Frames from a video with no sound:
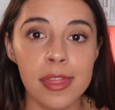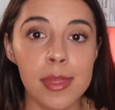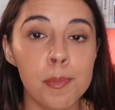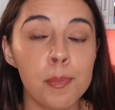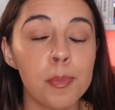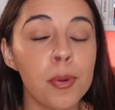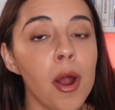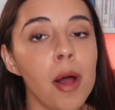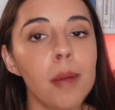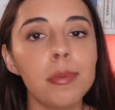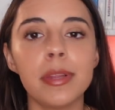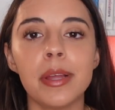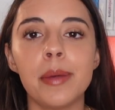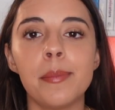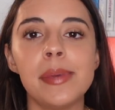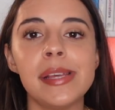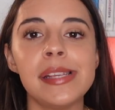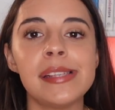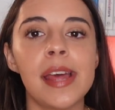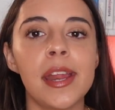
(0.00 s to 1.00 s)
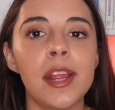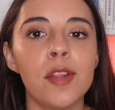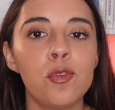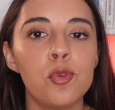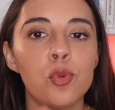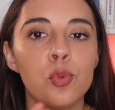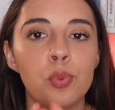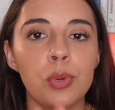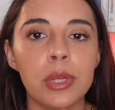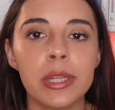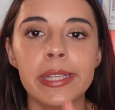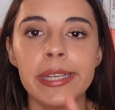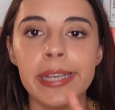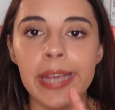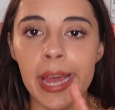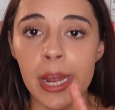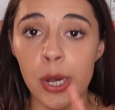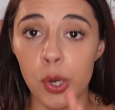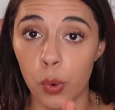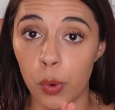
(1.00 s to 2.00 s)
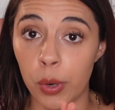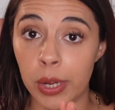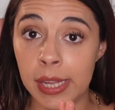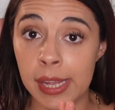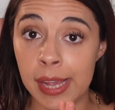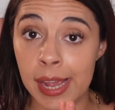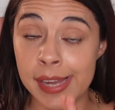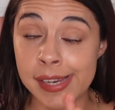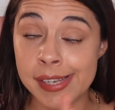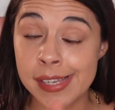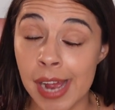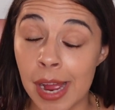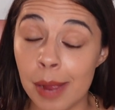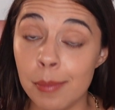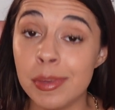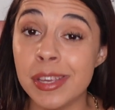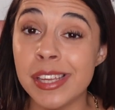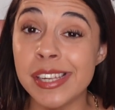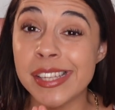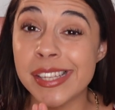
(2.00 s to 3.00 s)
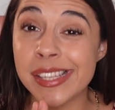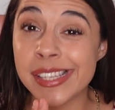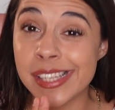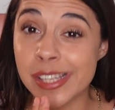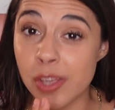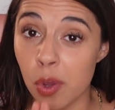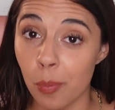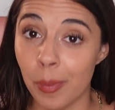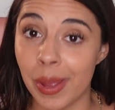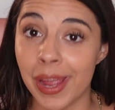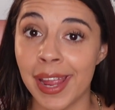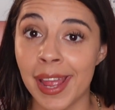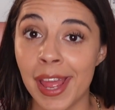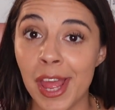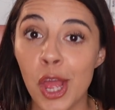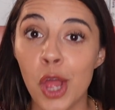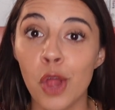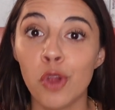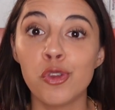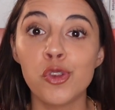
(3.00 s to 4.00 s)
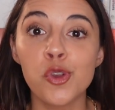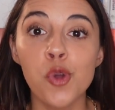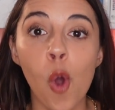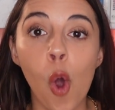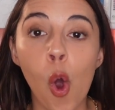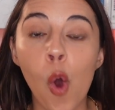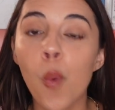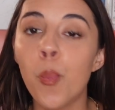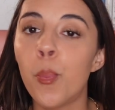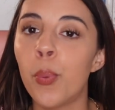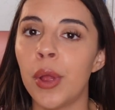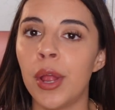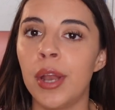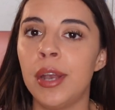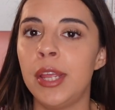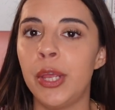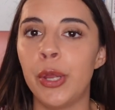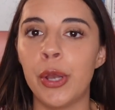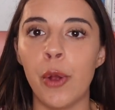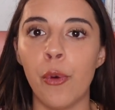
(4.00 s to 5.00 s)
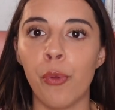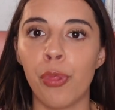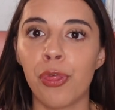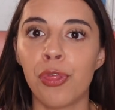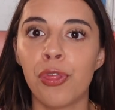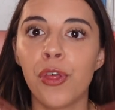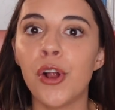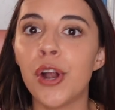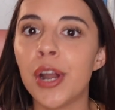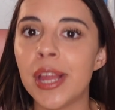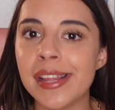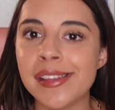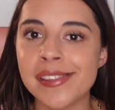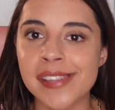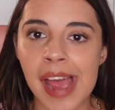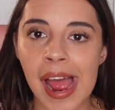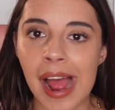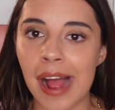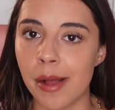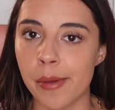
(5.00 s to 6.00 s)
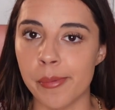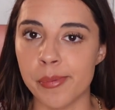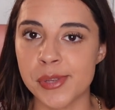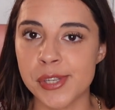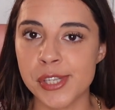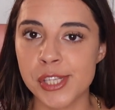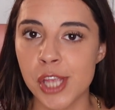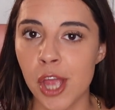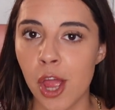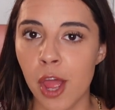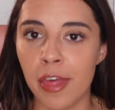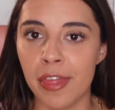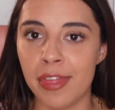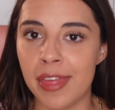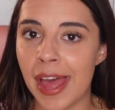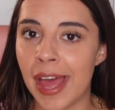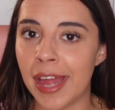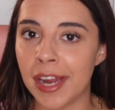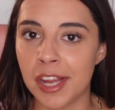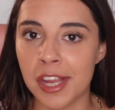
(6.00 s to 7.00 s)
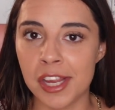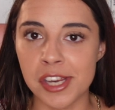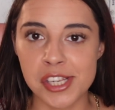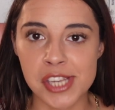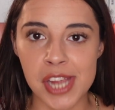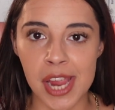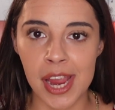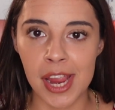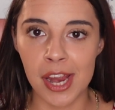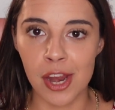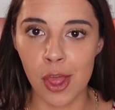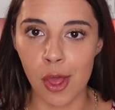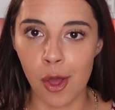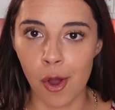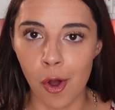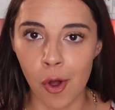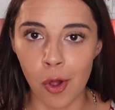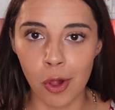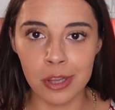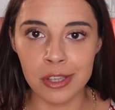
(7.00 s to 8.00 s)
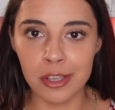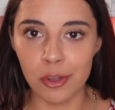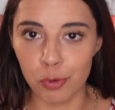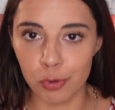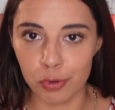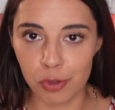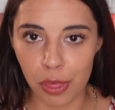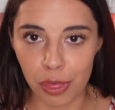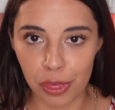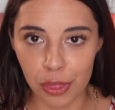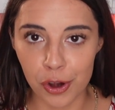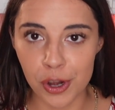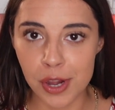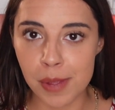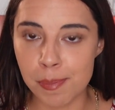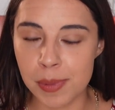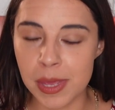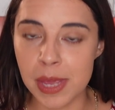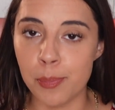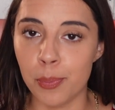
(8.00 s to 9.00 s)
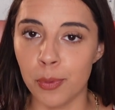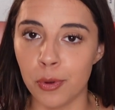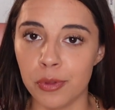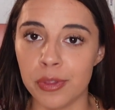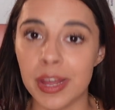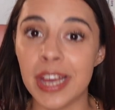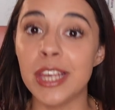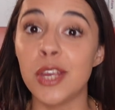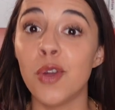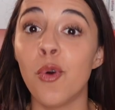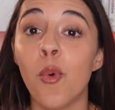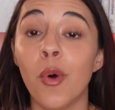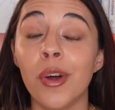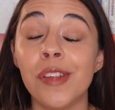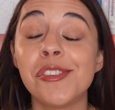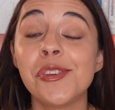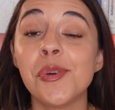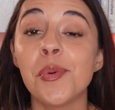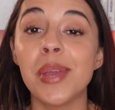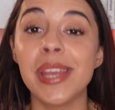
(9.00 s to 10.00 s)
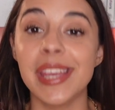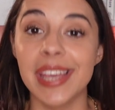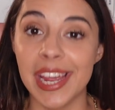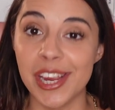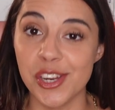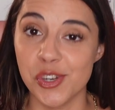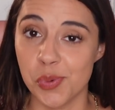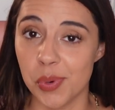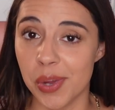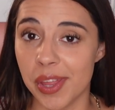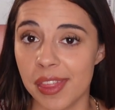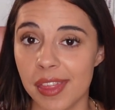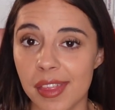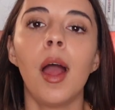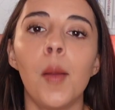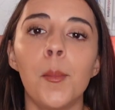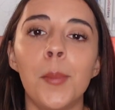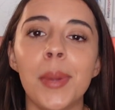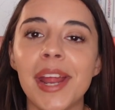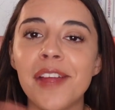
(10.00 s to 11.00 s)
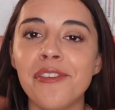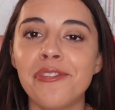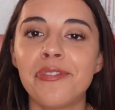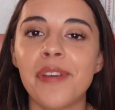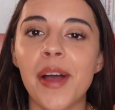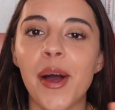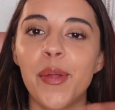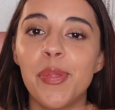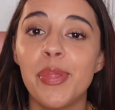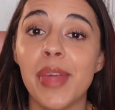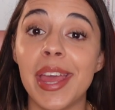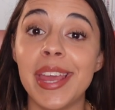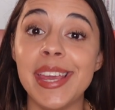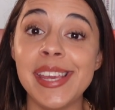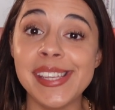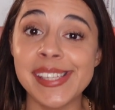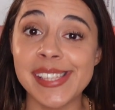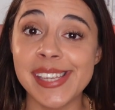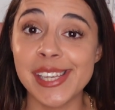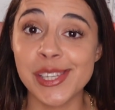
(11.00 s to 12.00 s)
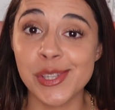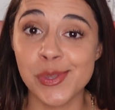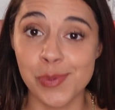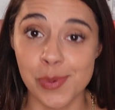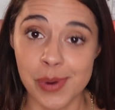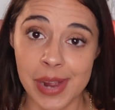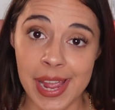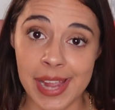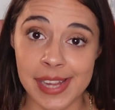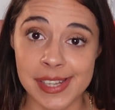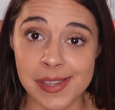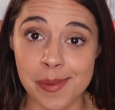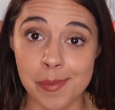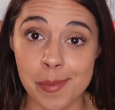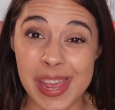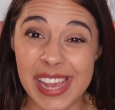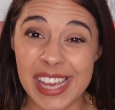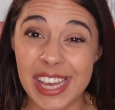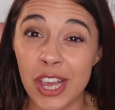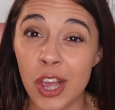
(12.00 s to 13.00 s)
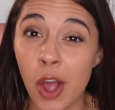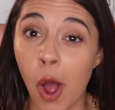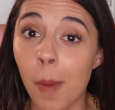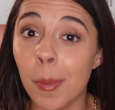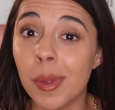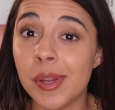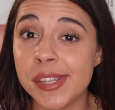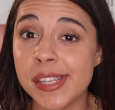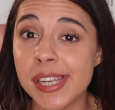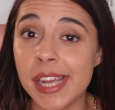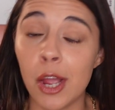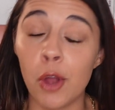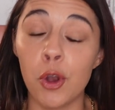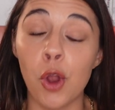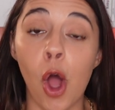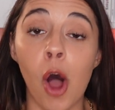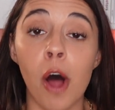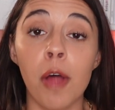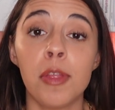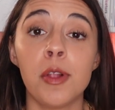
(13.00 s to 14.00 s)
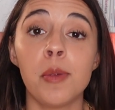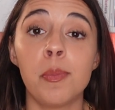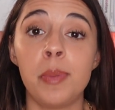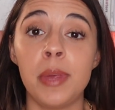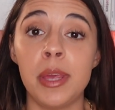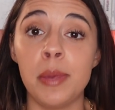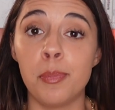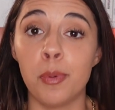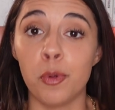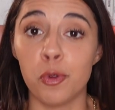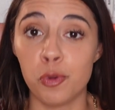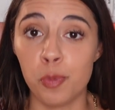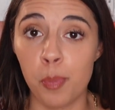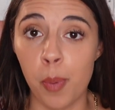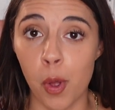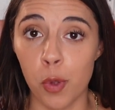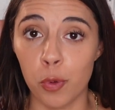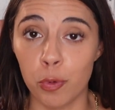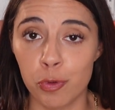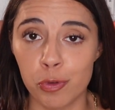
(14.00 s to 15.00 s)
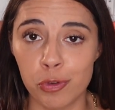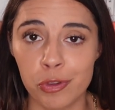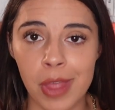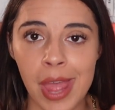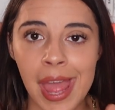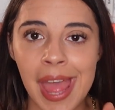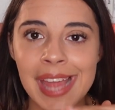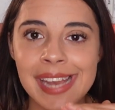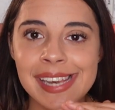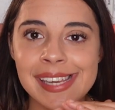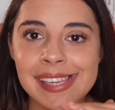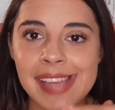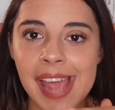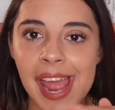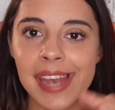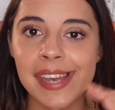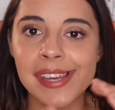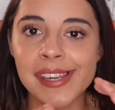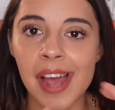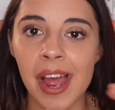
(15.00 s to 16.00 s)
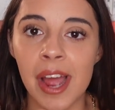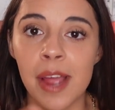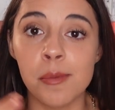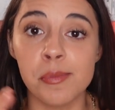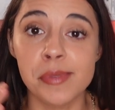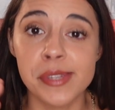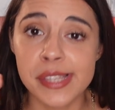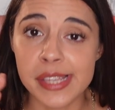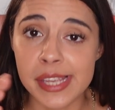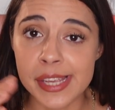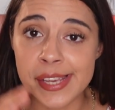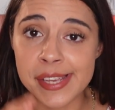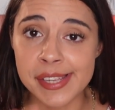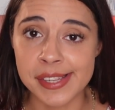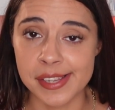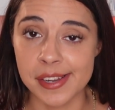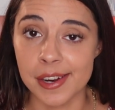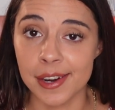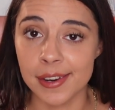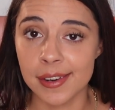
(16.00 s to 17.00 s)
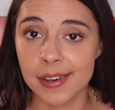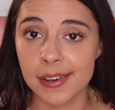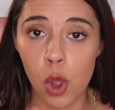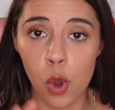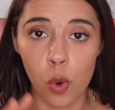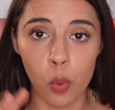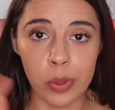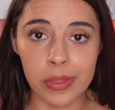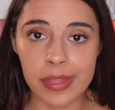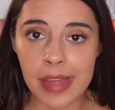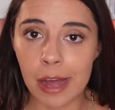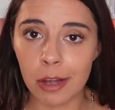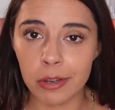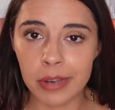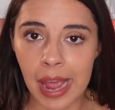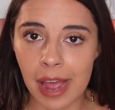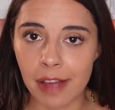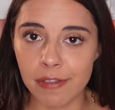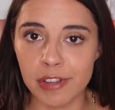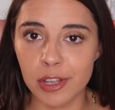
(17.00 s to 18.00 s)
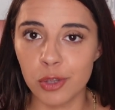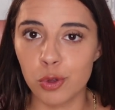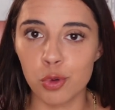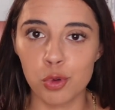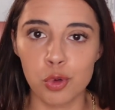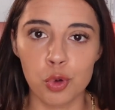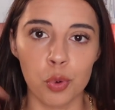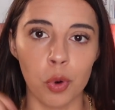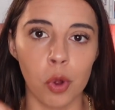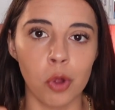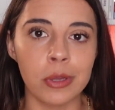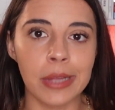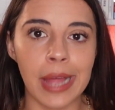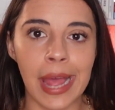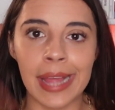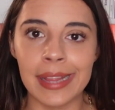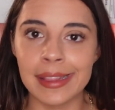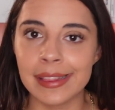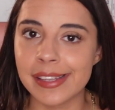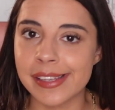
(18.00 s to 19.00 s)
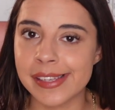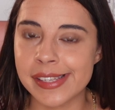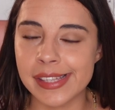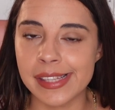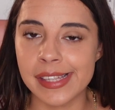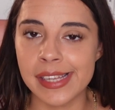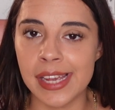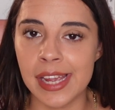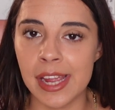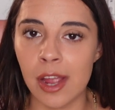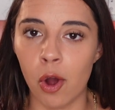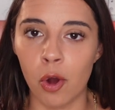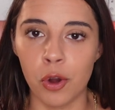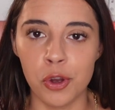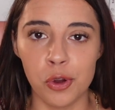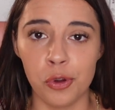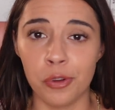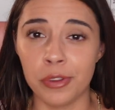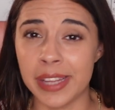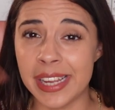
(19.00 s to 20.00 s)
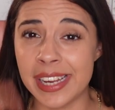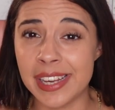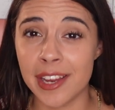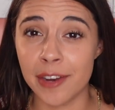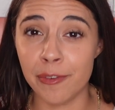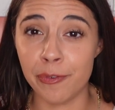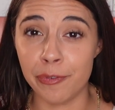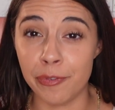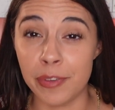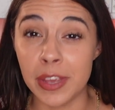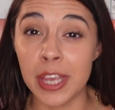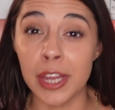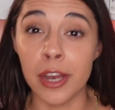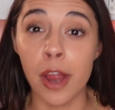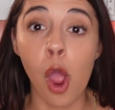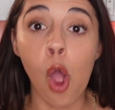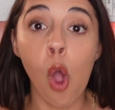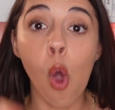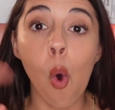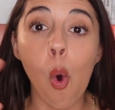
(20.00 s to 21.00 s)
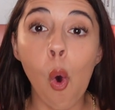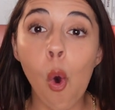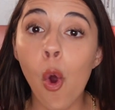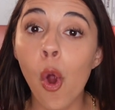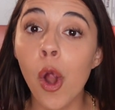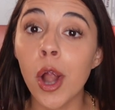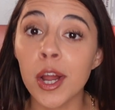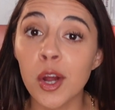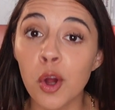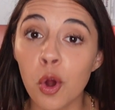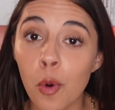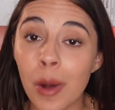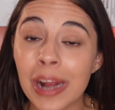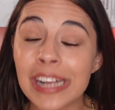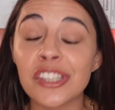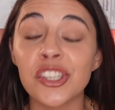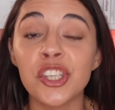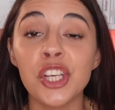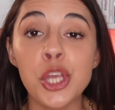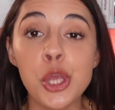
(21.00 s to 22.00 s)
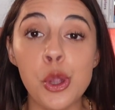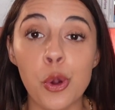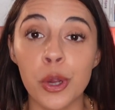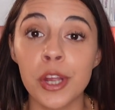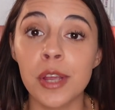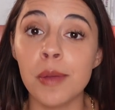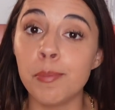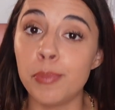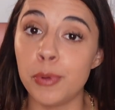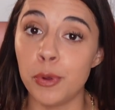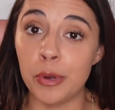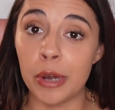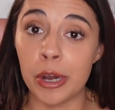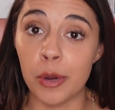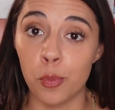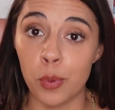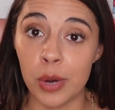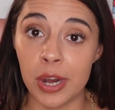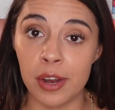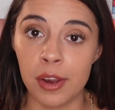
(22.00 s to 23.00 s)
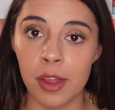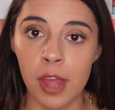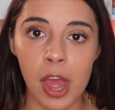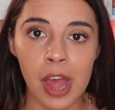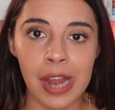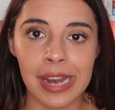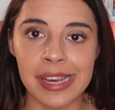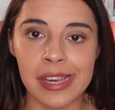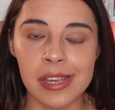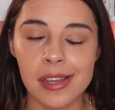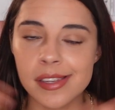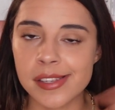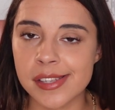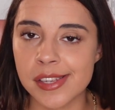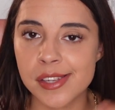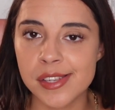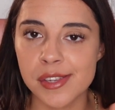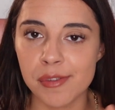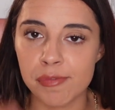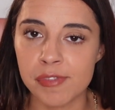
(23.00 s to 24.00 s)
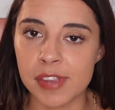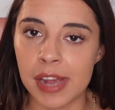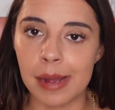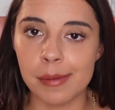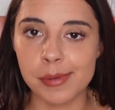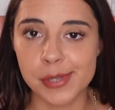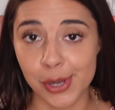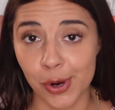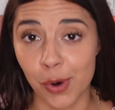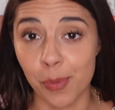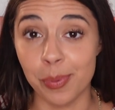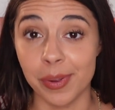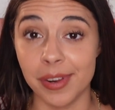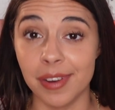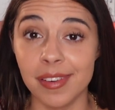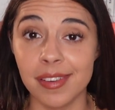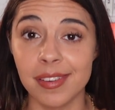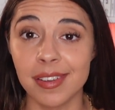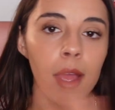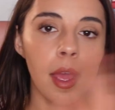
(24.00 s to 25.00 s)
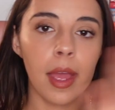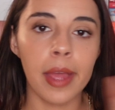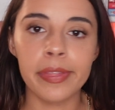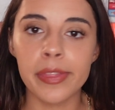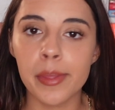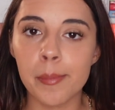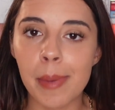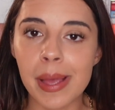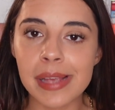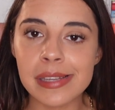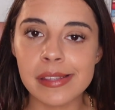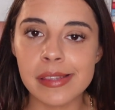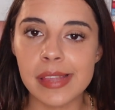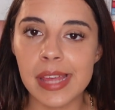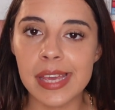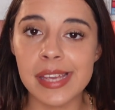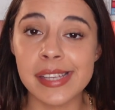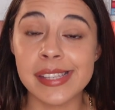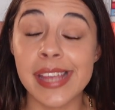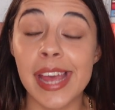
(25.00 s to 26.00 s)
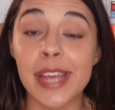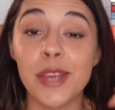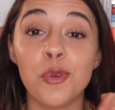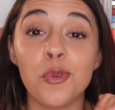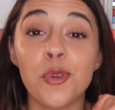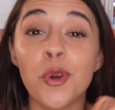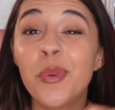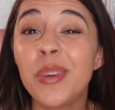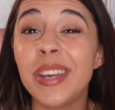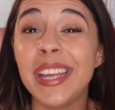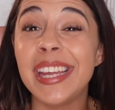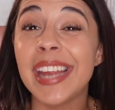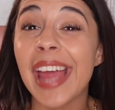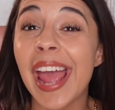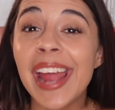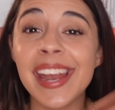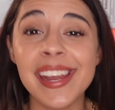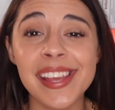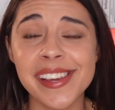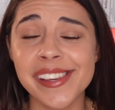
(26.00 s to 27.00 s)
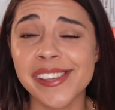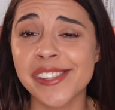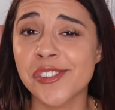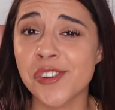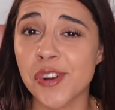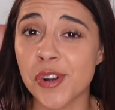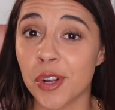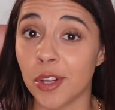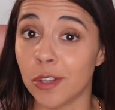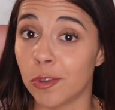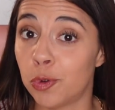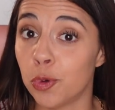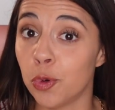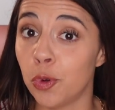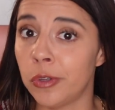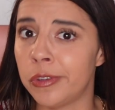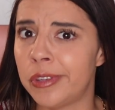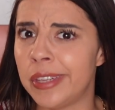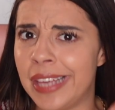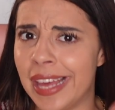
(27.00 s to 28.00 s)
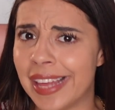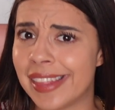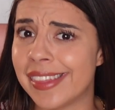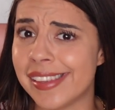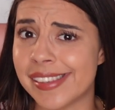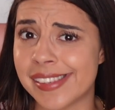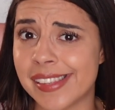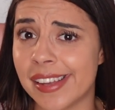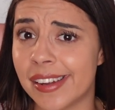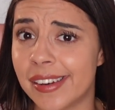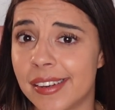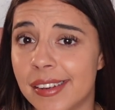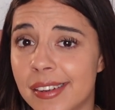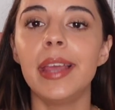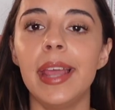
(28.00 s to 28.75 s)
The problem is that it's really annoying and time-consuming to open, 30 tabs that contain all those 30 people that you want to engage with. But I found the easiest way to make commenting on other people's posts 10 times easier, without having to scroll endlessly on your LinkedIn feed or crashing your computer with dozens of tabs opened. And the best thing is that you don't need any external tool to get this done.